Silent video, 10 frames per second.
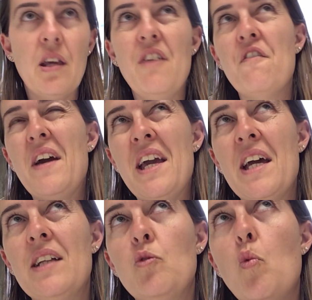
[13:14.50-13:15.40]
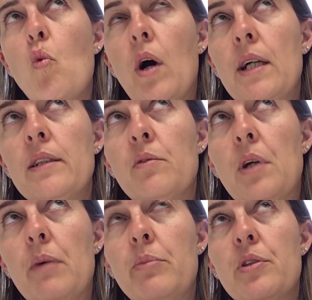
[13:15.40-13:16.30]
If I had one
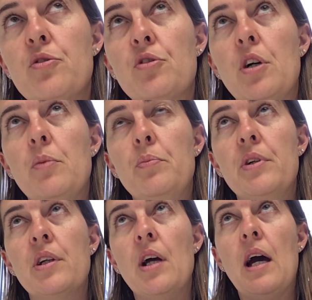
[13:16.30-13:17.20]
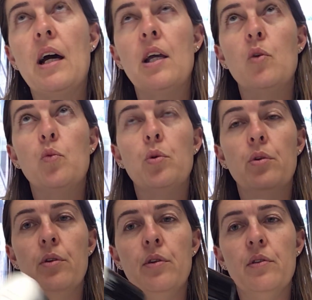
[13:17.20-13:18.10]
rubber stopper, I
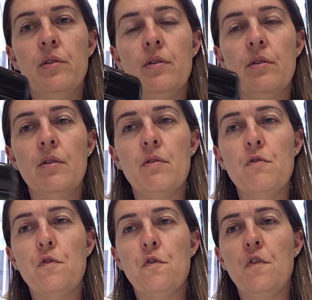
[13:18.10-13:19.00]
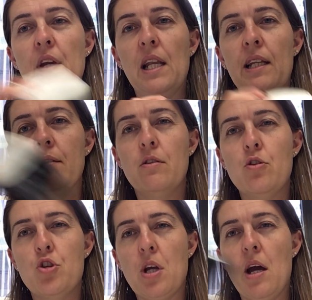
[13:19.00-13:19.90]
would feel
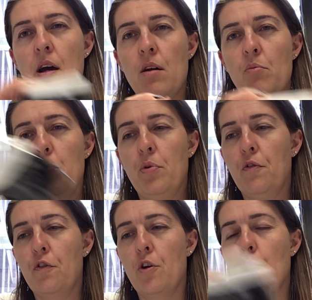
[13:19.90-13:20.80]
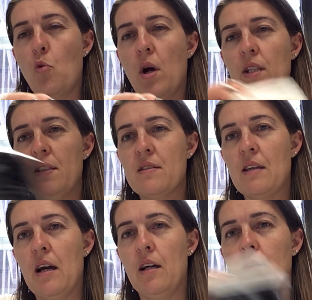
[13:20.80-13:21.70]
it jump from one
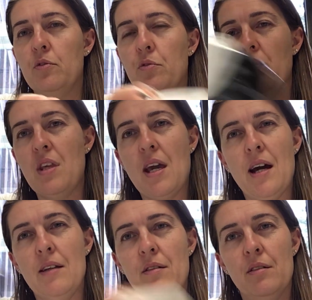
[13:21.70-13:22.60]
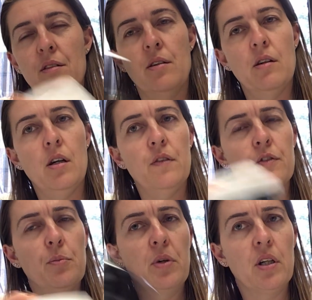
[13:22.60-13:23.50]
side to the other
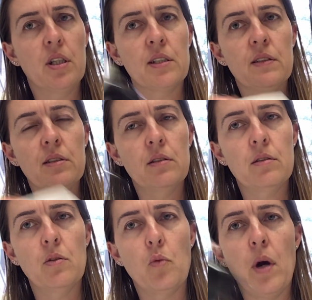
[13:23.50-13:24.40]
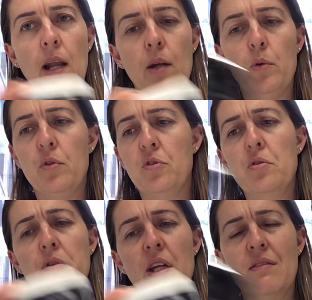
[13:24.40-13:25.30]
of the box while I was
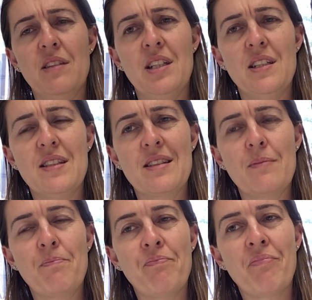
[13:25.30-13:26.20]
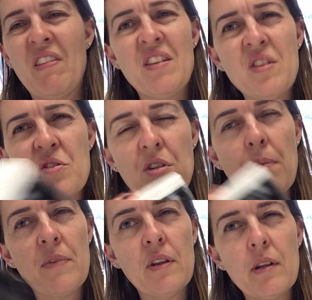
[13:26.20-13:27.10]
doing this. This is
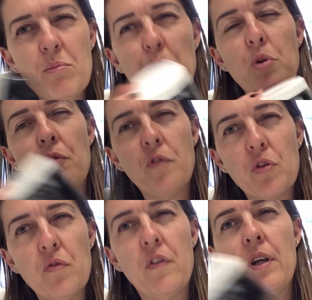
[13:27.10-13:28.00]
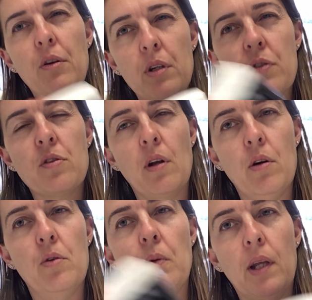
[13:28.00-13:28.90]
something that moves very
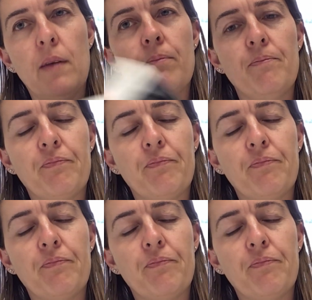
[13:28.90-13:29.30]
slowly.